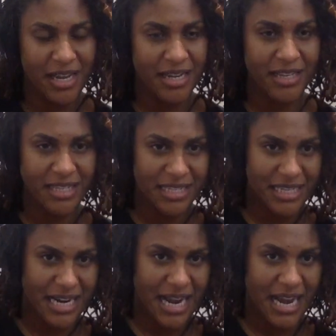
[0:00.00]
and Lindsay
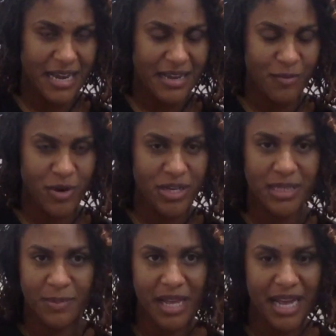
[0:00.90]
and I were in
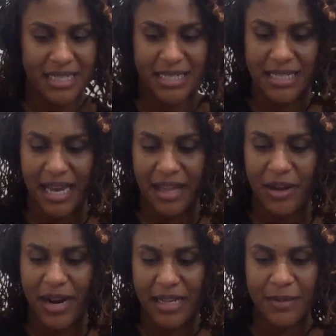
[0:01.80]
some classes
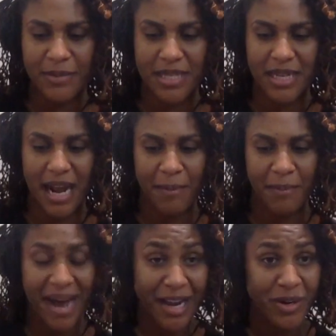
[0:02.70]
together at Clemson. I
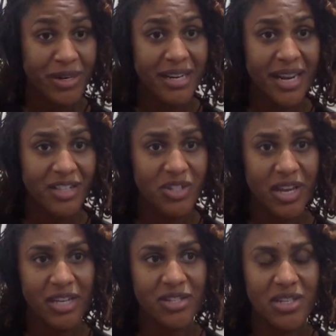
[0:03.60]
minored in
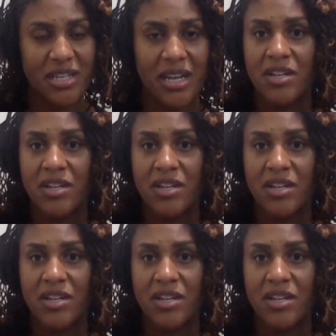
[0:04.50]
education.